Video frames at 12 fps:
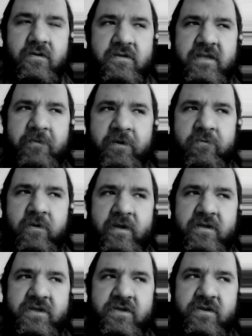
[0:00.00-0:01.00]

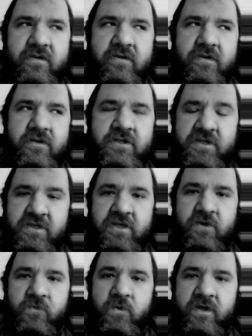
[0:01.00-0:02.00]
Democrats just
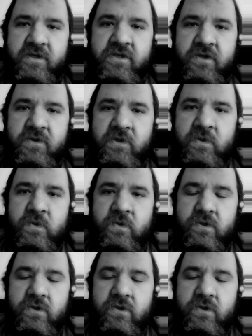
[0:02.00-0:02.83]
don't want to.